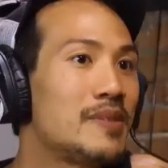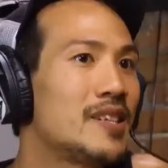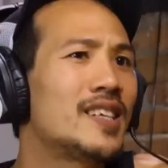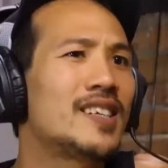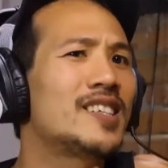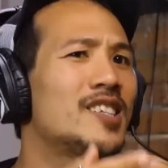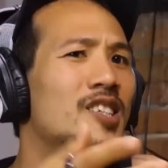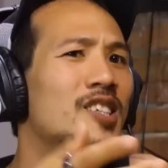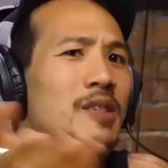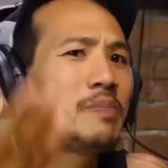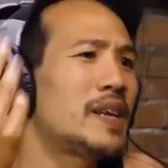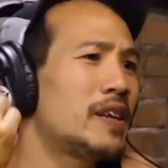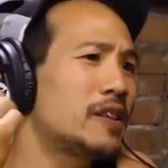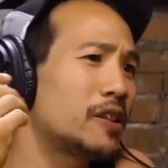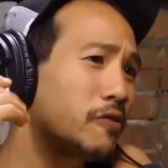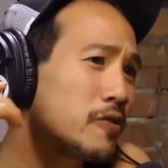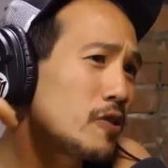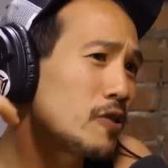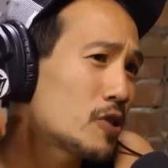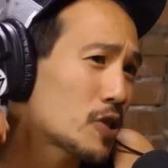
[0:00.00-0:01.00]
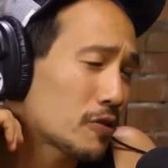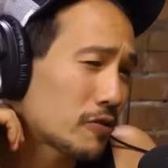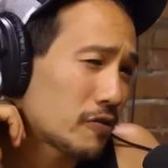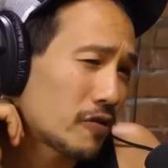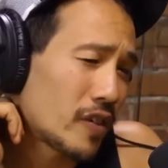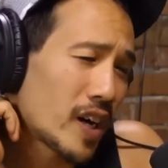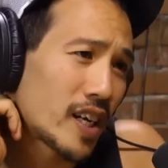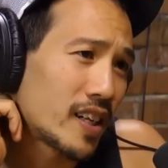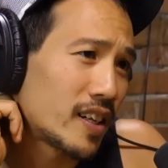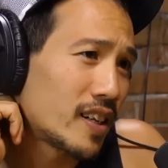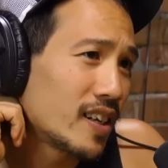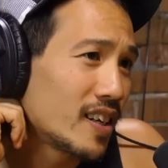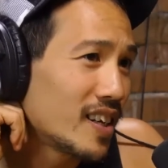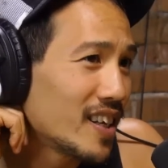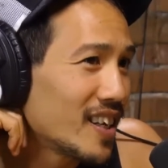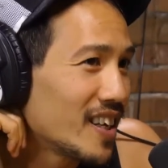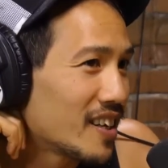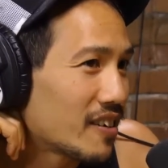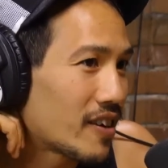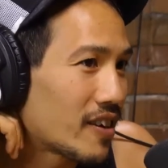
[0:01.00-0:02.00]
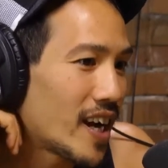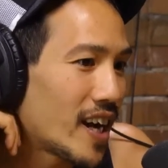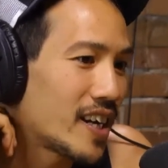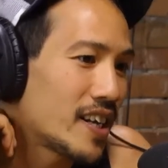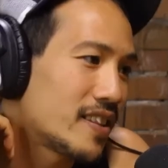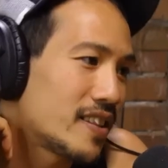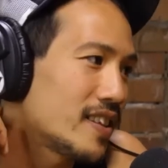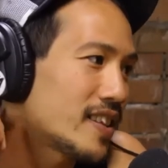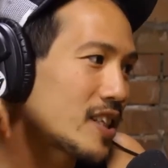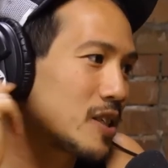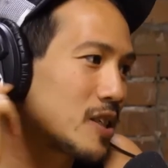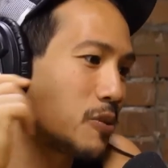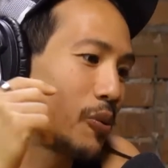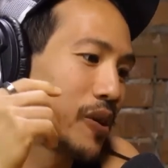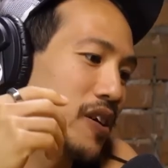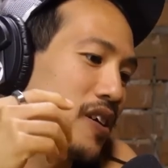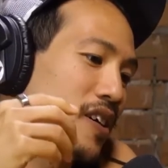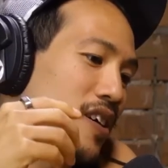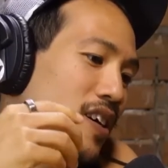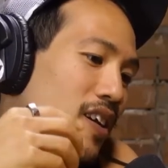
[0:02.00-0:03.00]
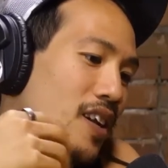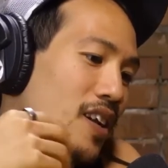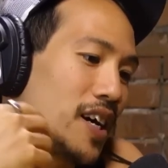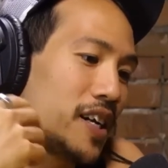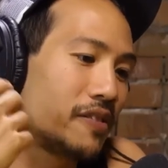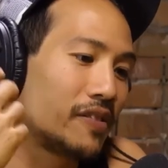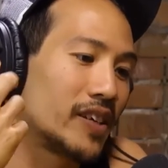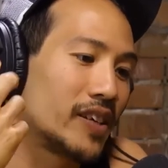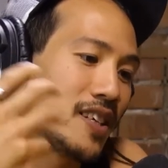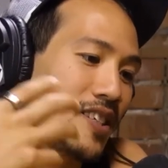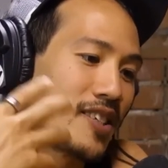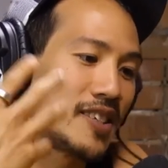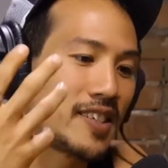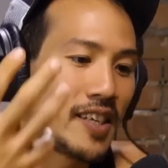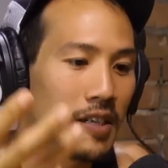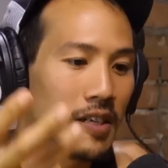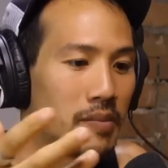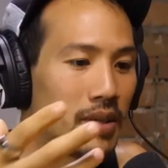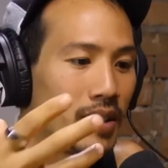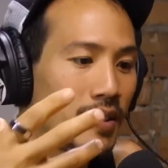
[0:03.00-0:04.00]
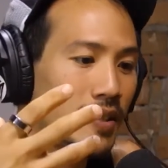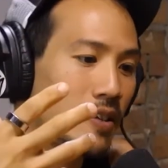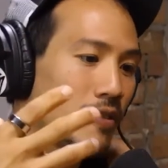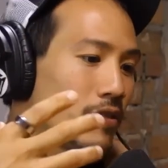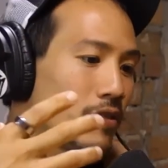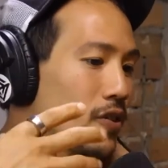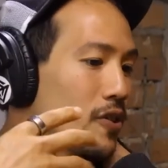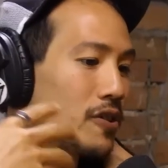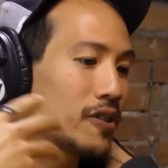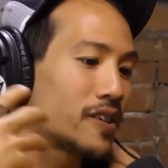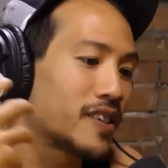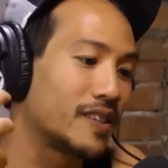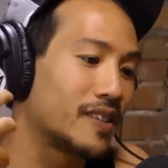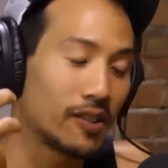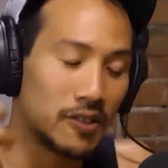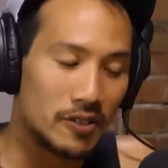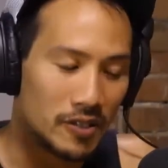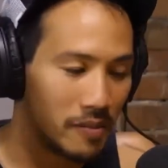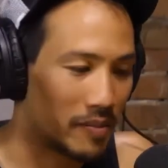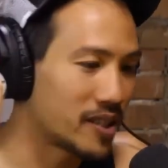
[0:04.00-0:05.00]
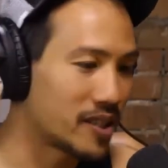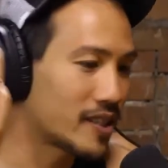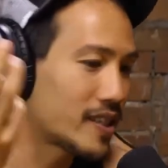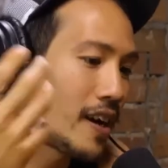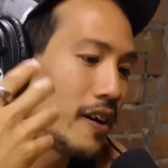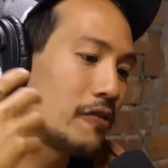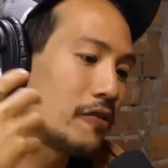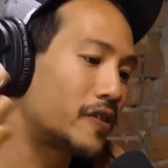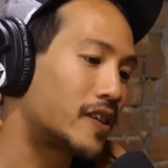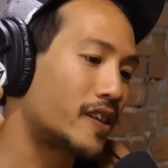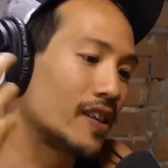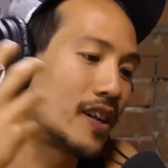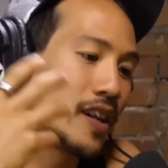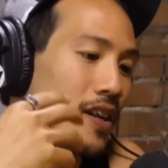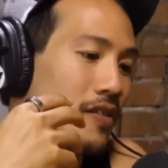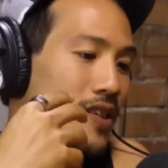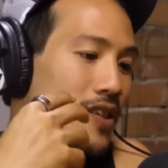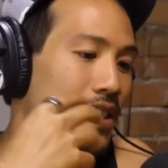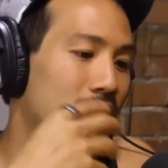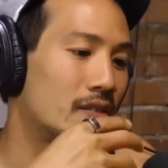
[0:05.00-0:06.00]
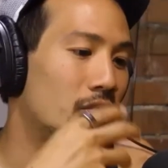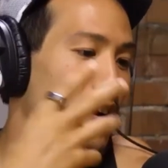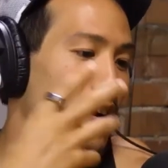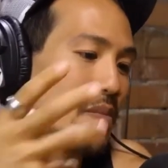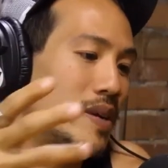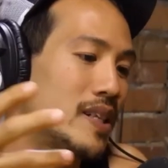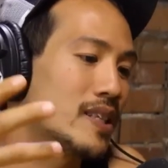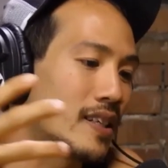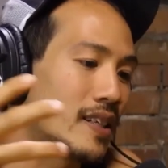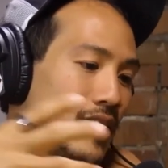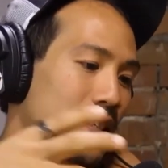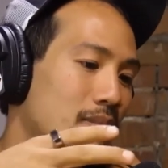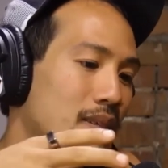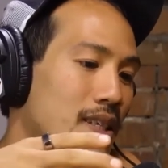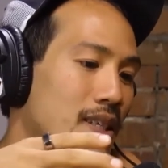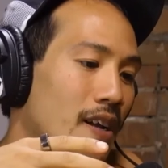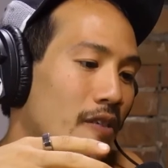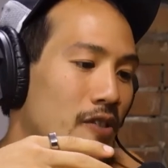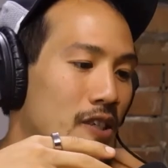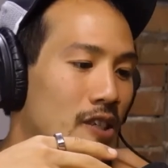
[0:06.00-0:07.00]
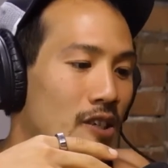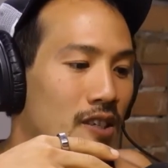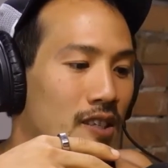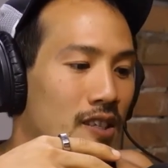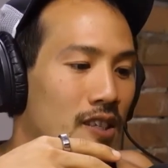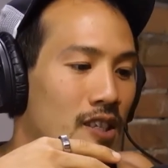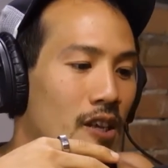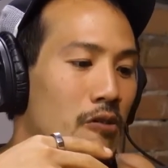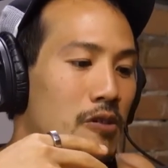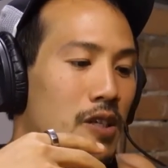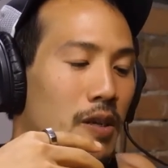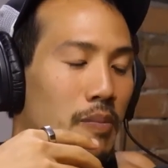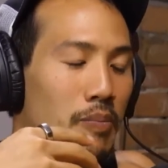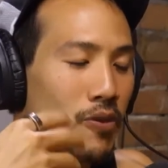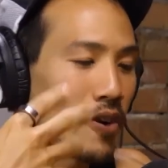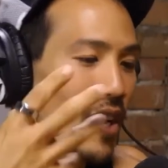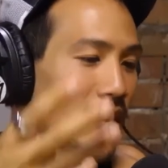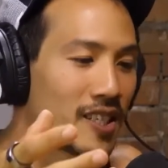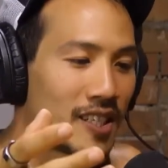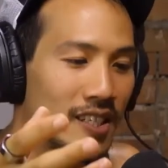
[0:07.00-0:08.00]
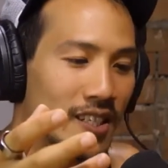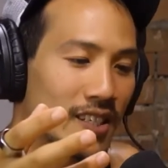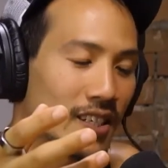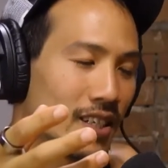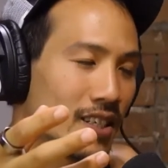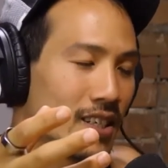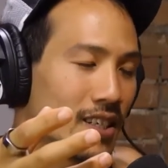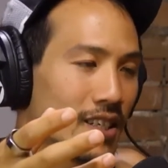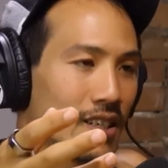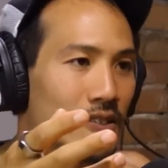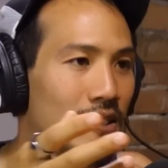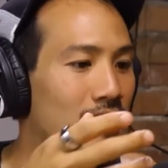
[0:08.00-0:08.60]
I mean, let's just make the future fun. Yeah. Right. And I think that's where a lot of, like, sustainability folk, including myself, and a lot of this environmentalism stuff is just so depressing to listen to.